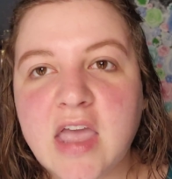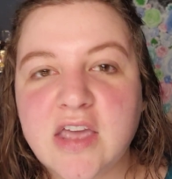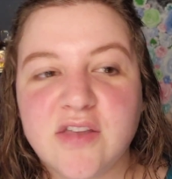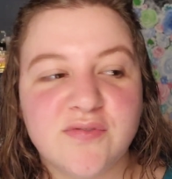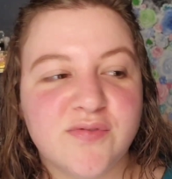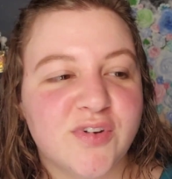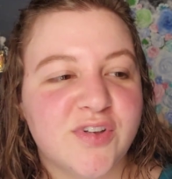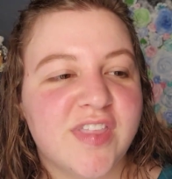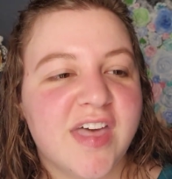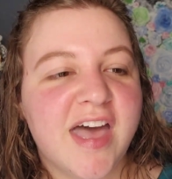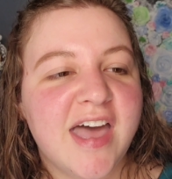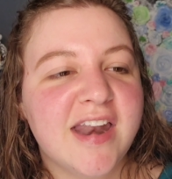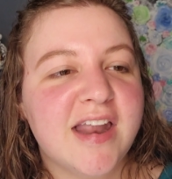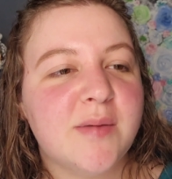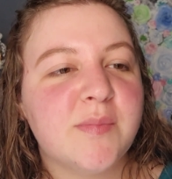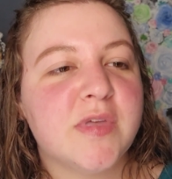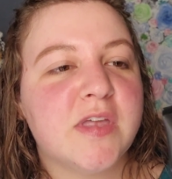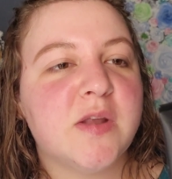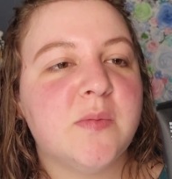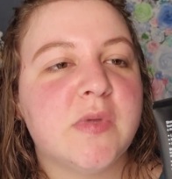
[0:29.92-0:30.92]
and for that
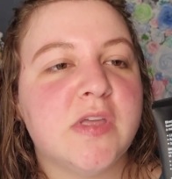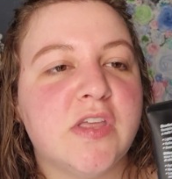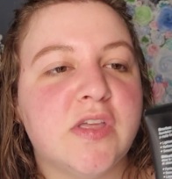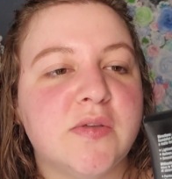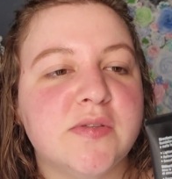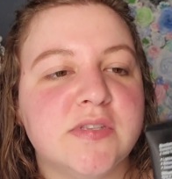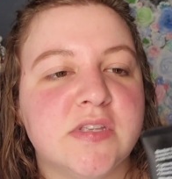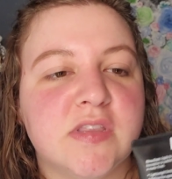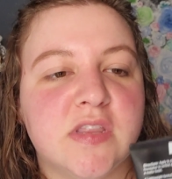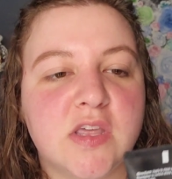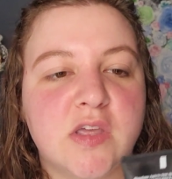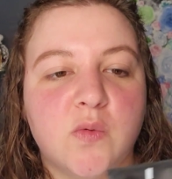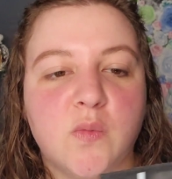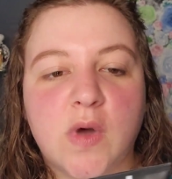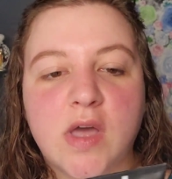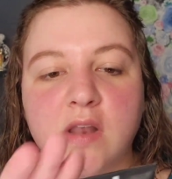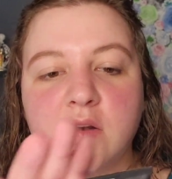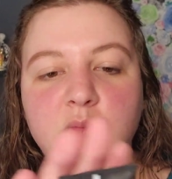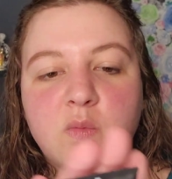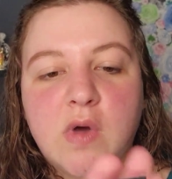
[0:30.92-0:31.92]
I'm going to be using the
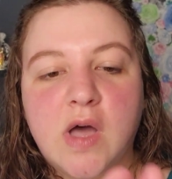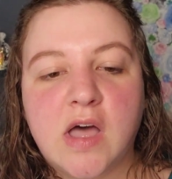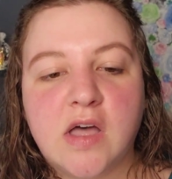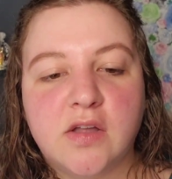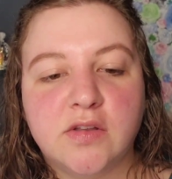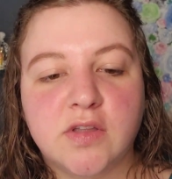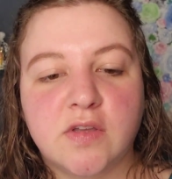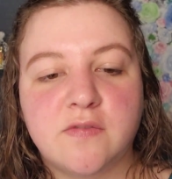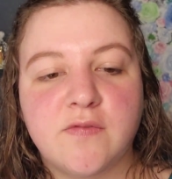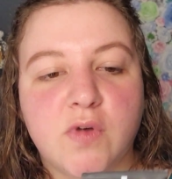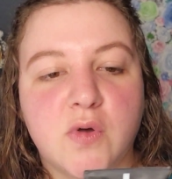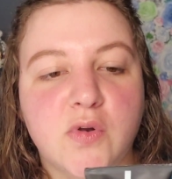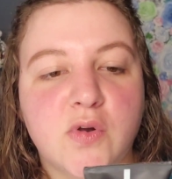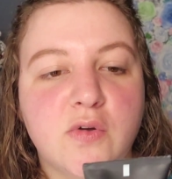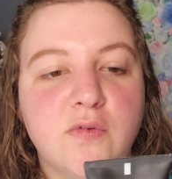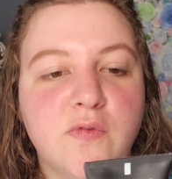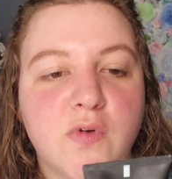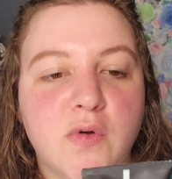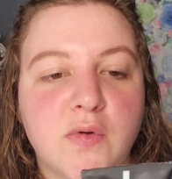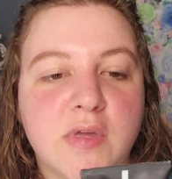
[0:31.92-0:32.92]
Wet n Wild
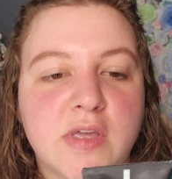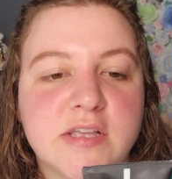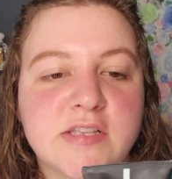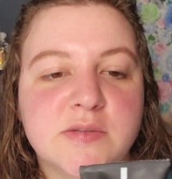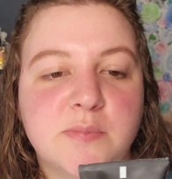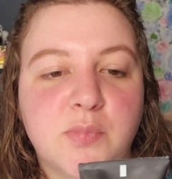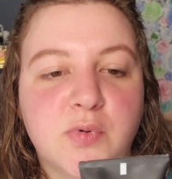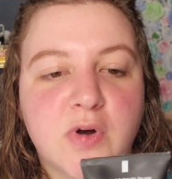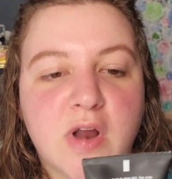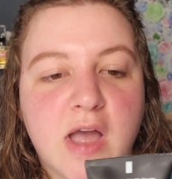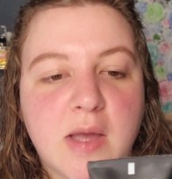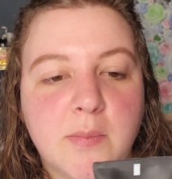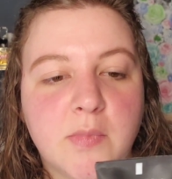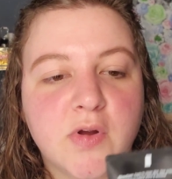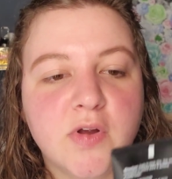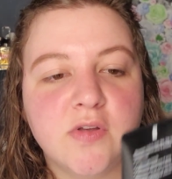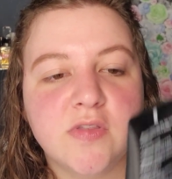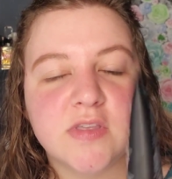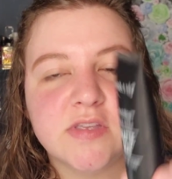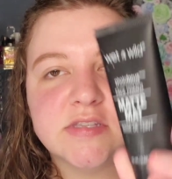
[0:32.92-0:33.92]
Photo Focus
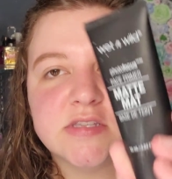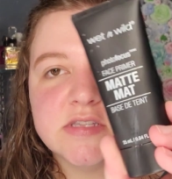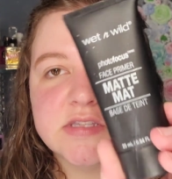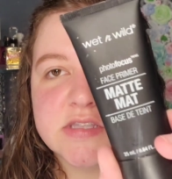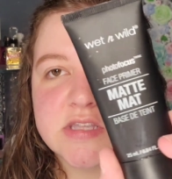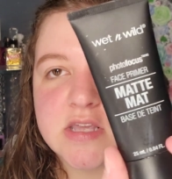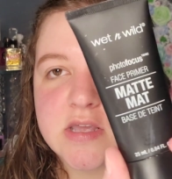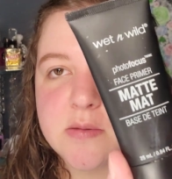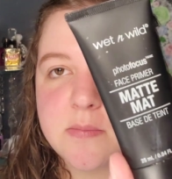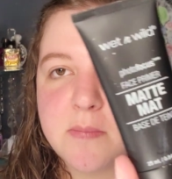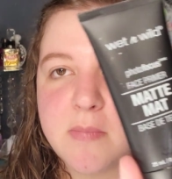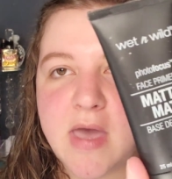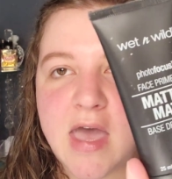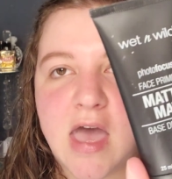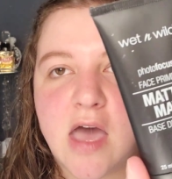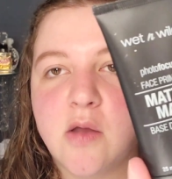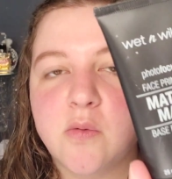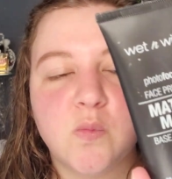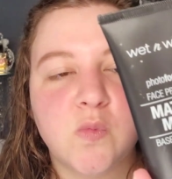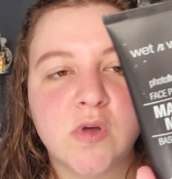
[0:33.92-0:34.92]
Primer. This is the
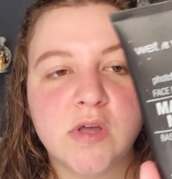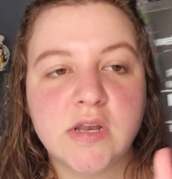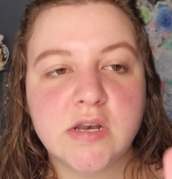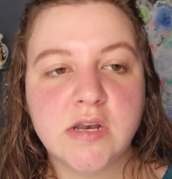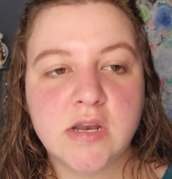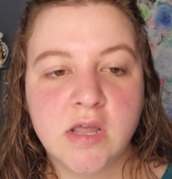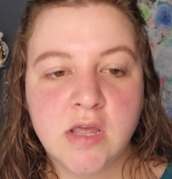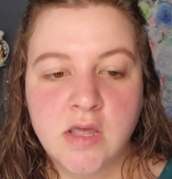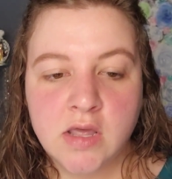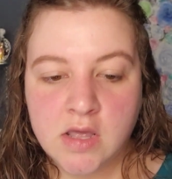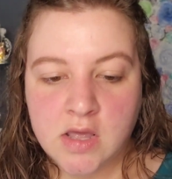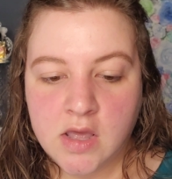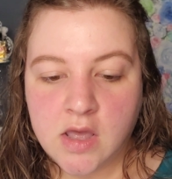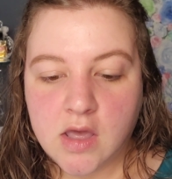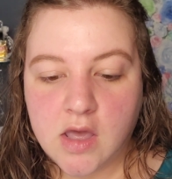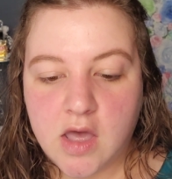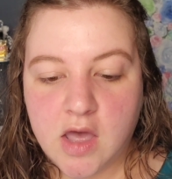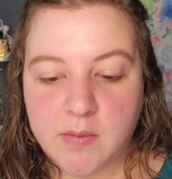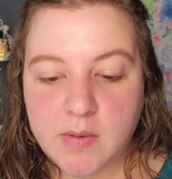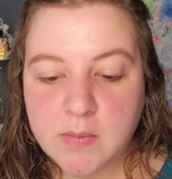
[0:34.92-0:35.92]
matte one.
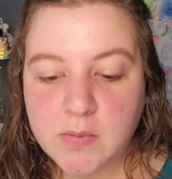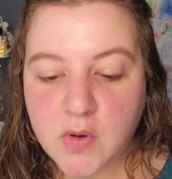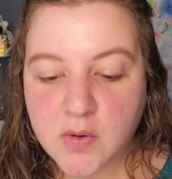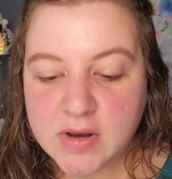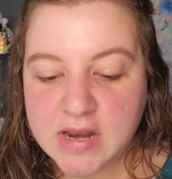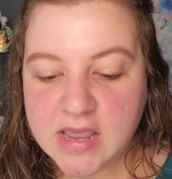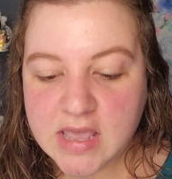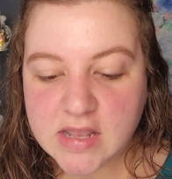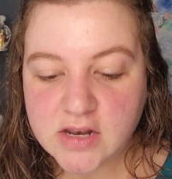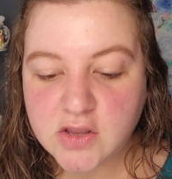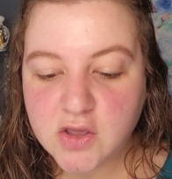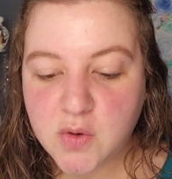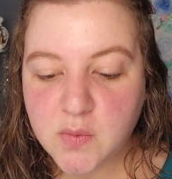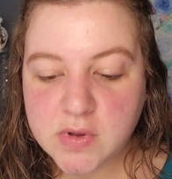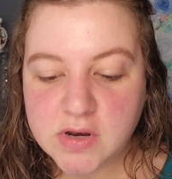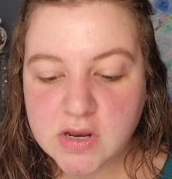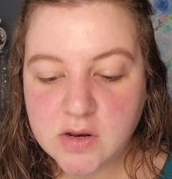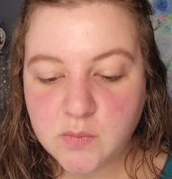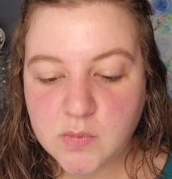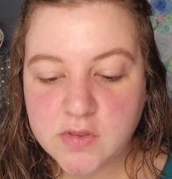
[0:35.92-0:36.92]
I'm going ahead and
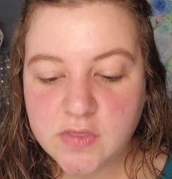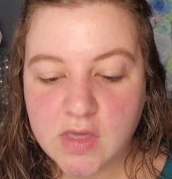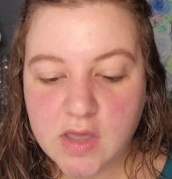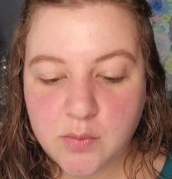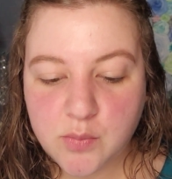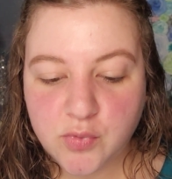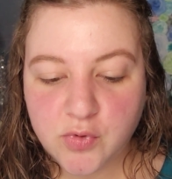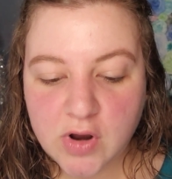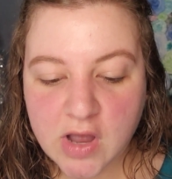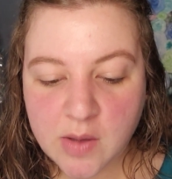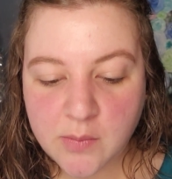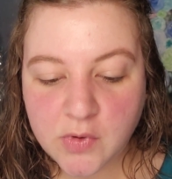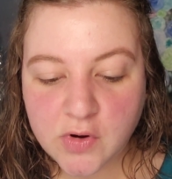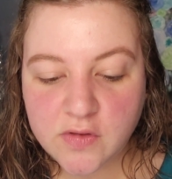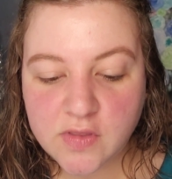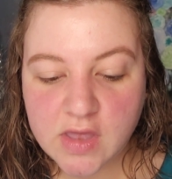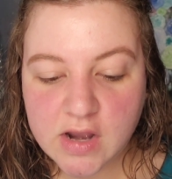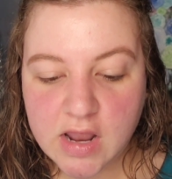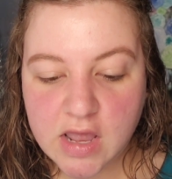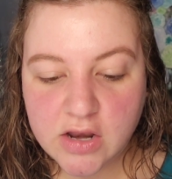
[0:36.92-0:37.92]
going in with a
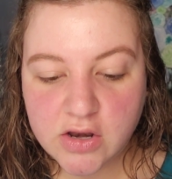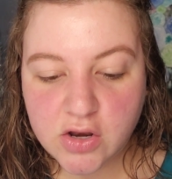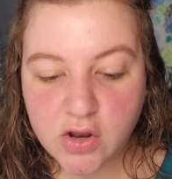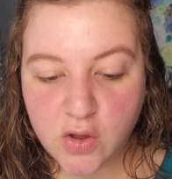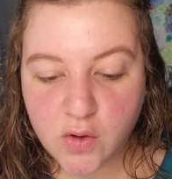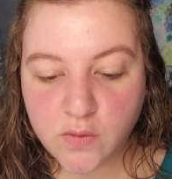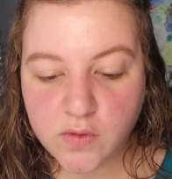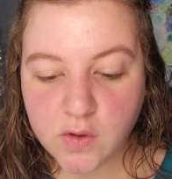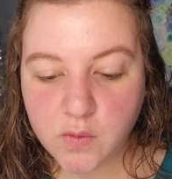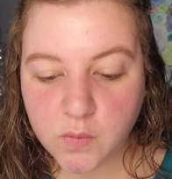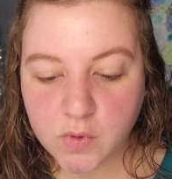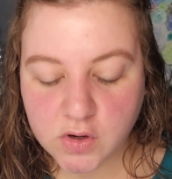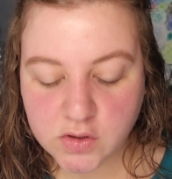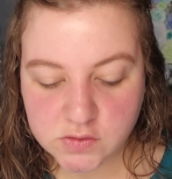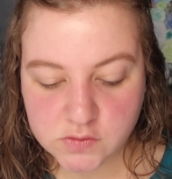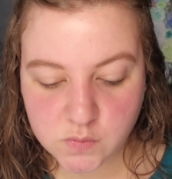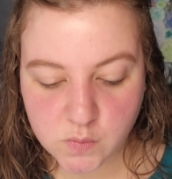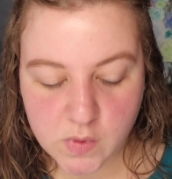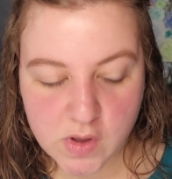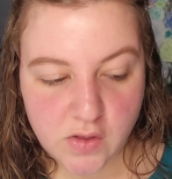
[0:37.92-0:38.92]
primer that I know that
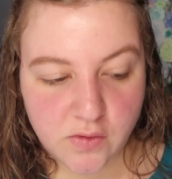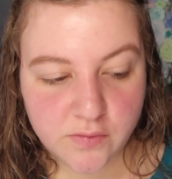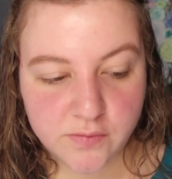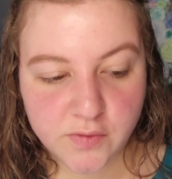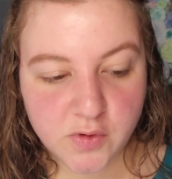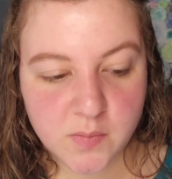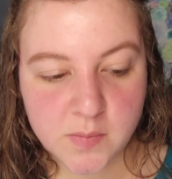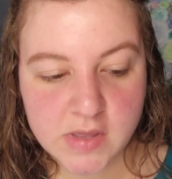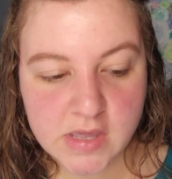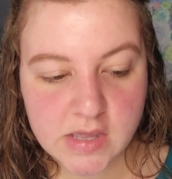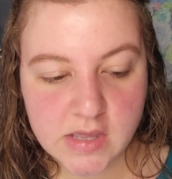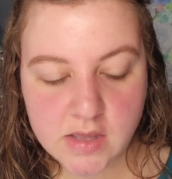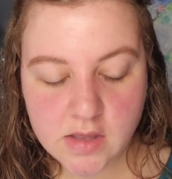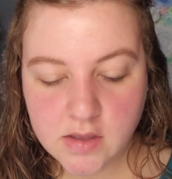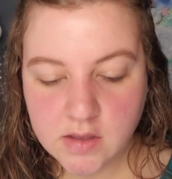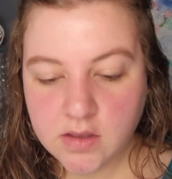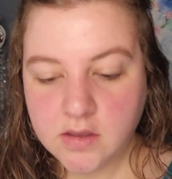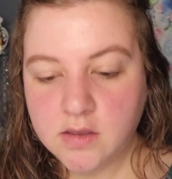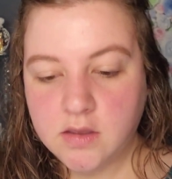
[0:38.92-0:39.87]
works well for me.